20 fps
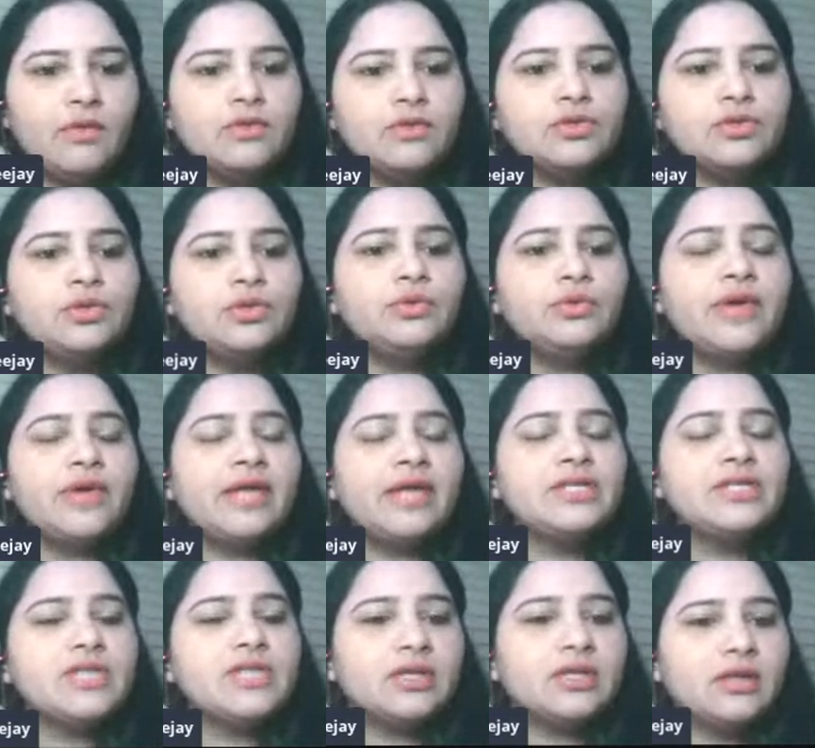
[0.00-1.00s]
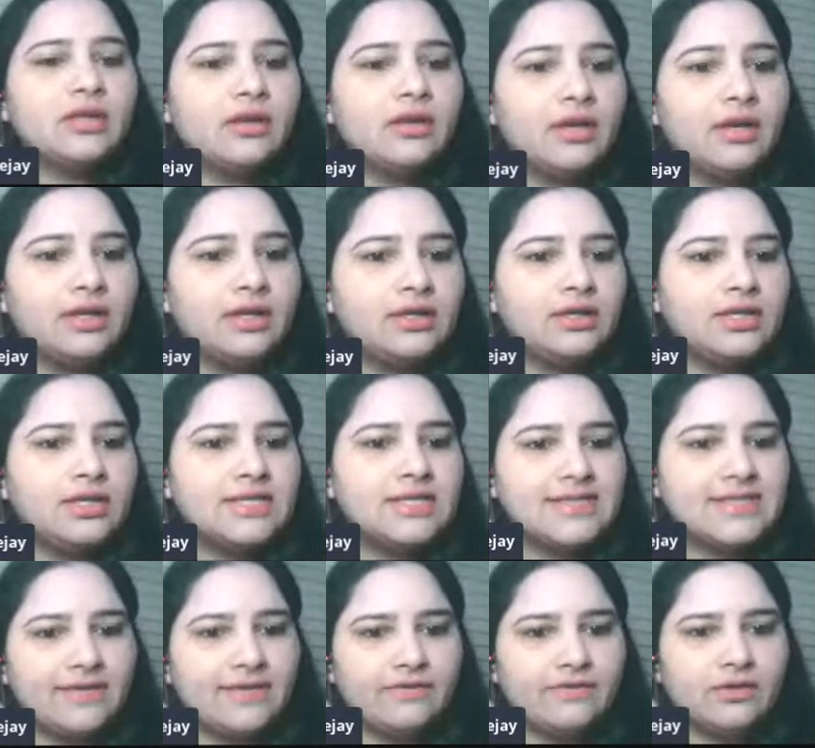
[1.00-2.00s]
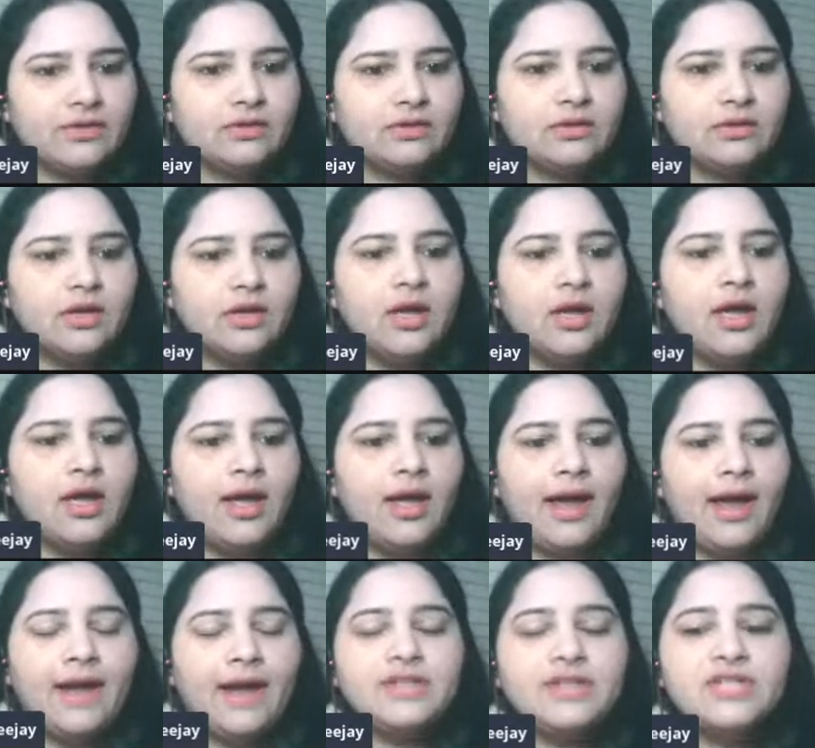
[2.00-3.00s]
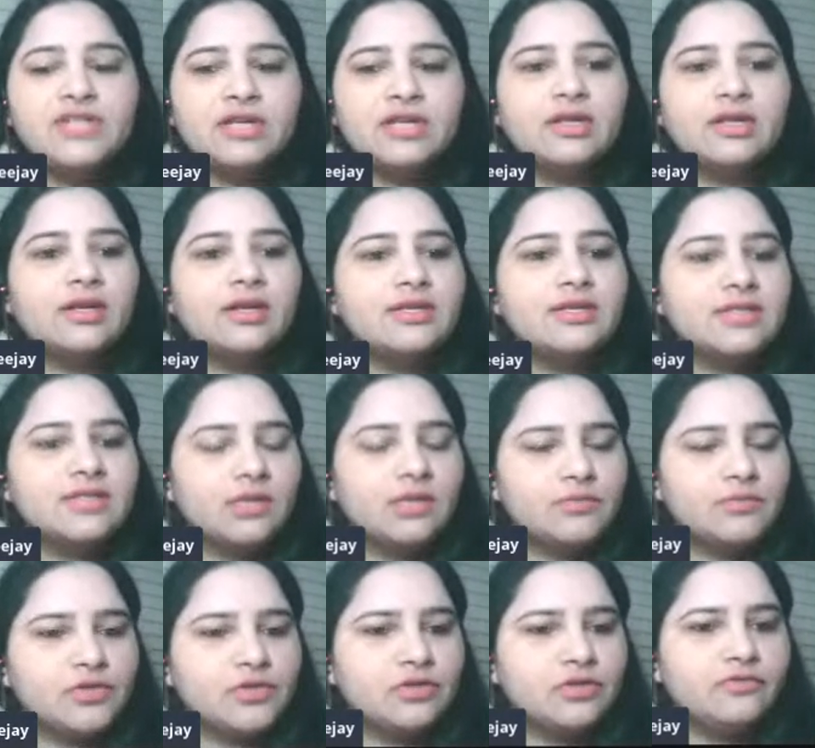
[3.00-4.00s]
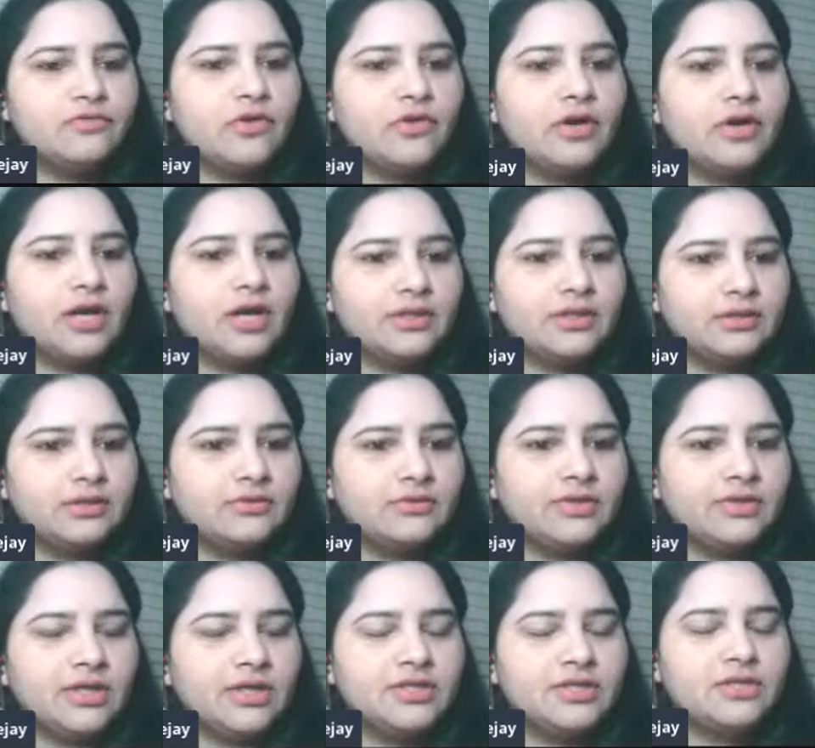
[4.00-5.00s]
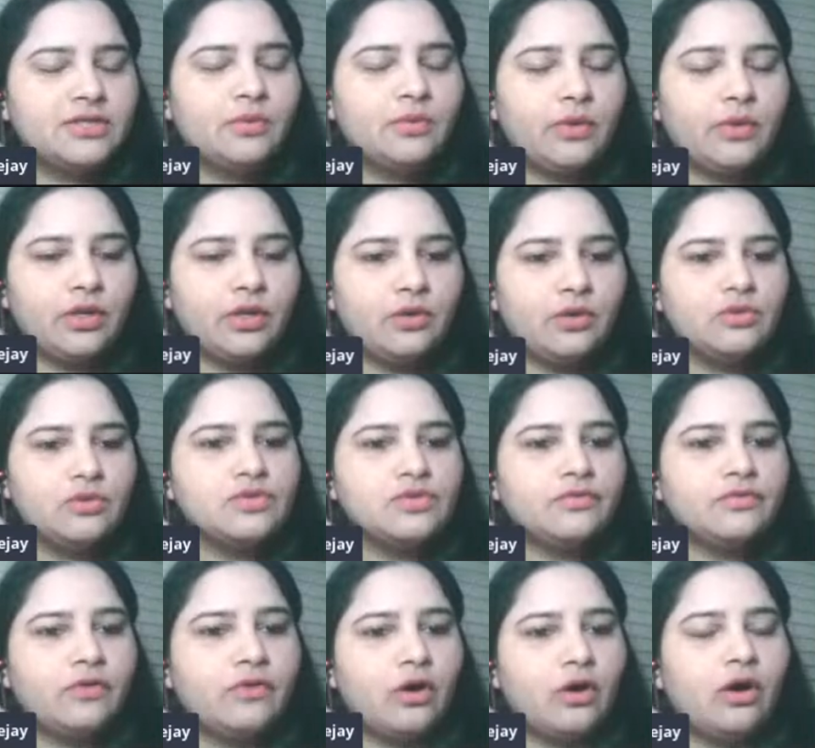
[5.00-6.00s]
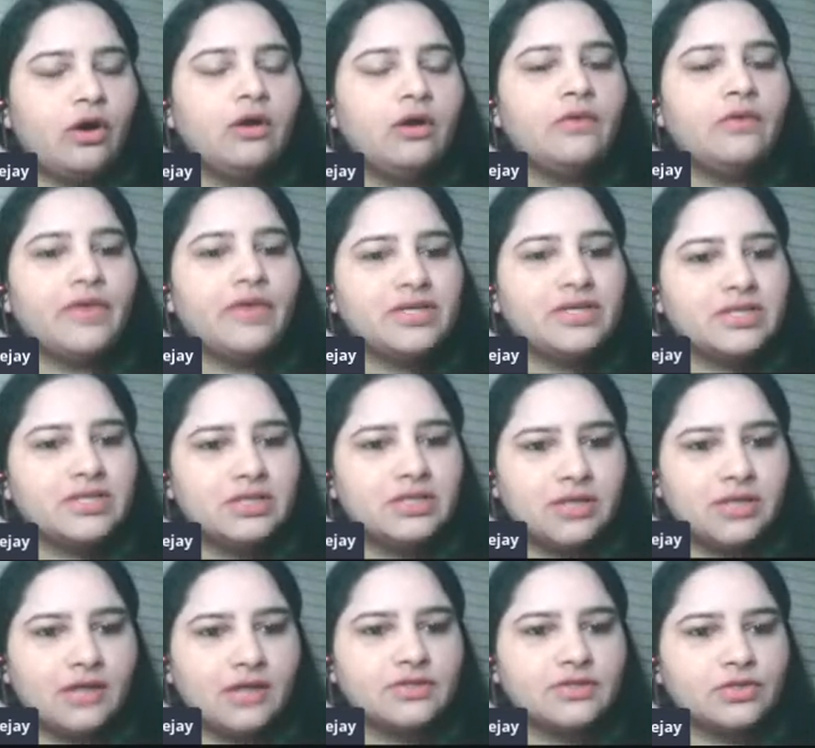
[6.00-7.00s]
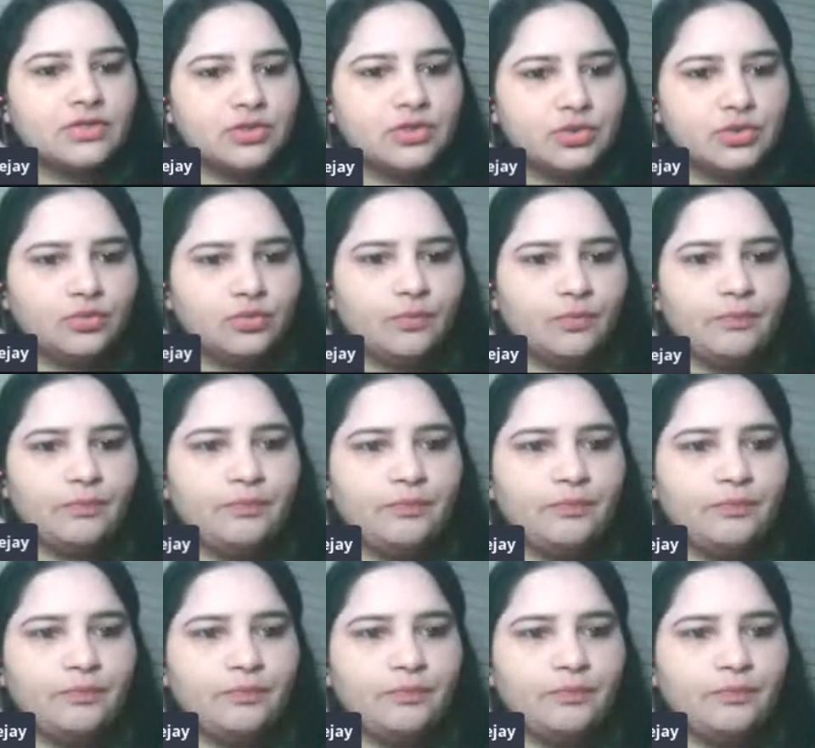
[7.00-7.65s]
So you can check the 37th and check the description for other related videos for writing task 2.